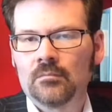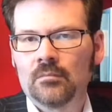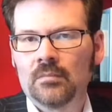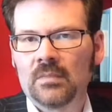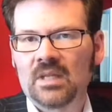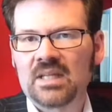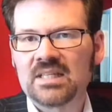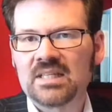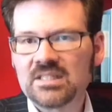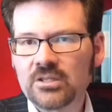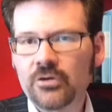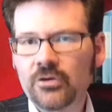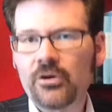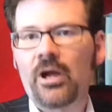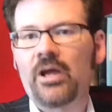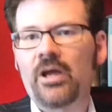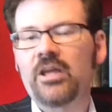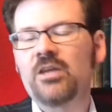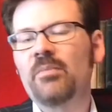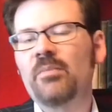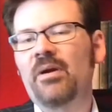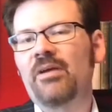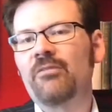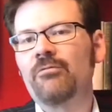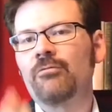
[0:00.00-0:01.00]
Consider how you
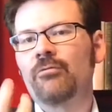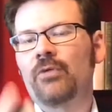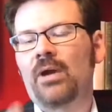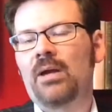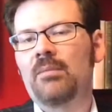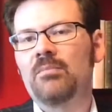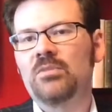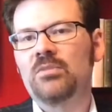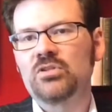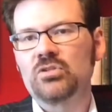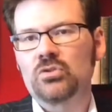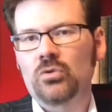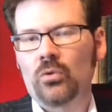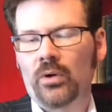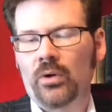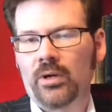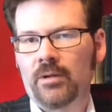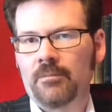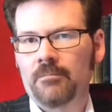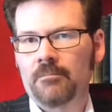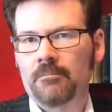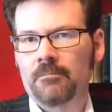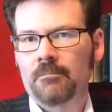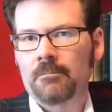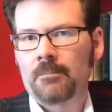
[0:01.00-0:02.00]
might frame the story.
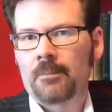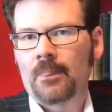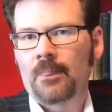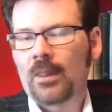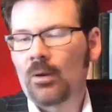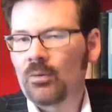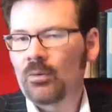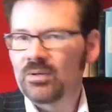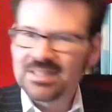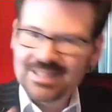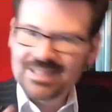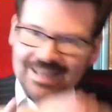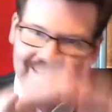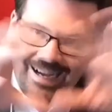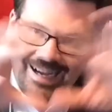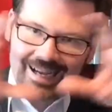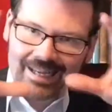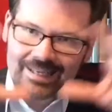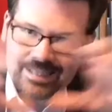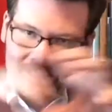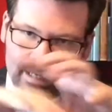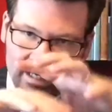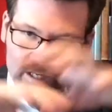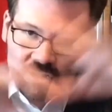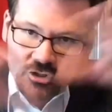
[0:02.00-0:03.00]
What's the
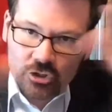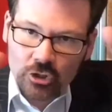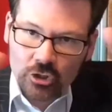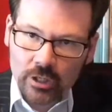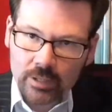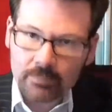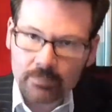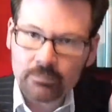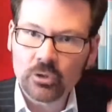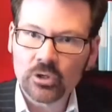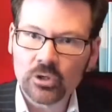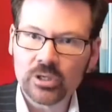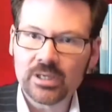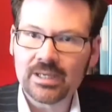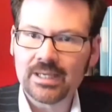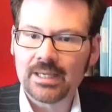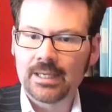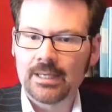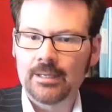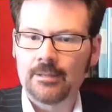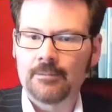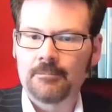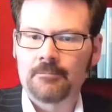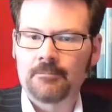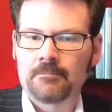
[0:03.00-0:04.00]
context you're going to put it in?
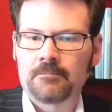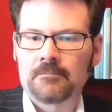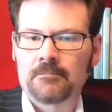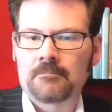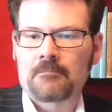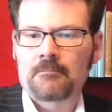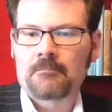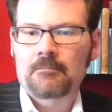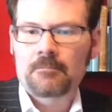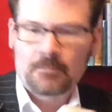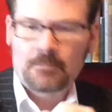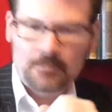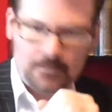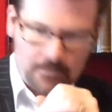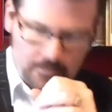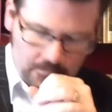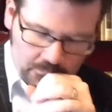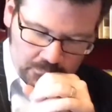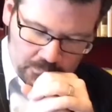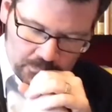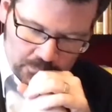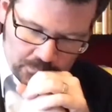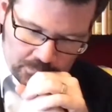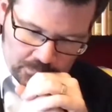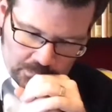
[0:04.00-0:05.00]

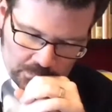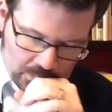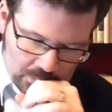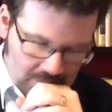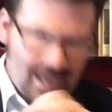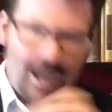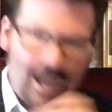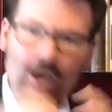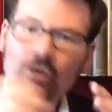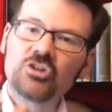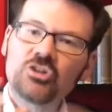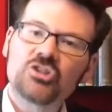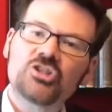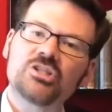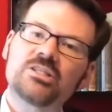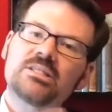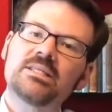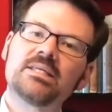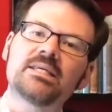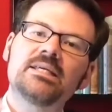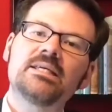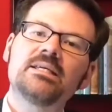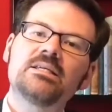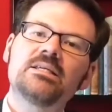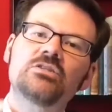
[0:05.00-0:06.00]
How could you
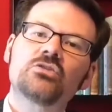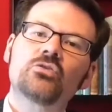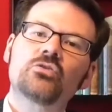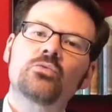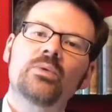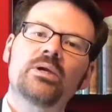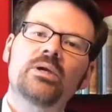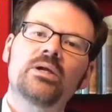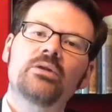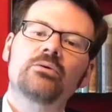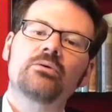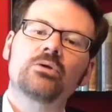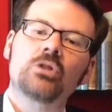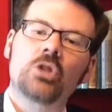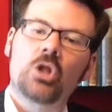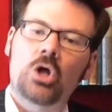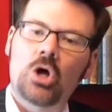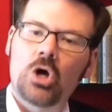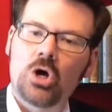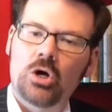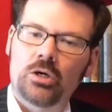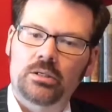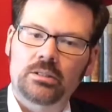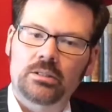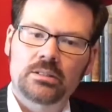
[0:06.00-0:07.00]
tease the reader
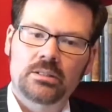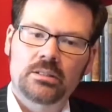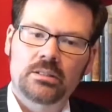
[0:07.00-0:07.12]
along?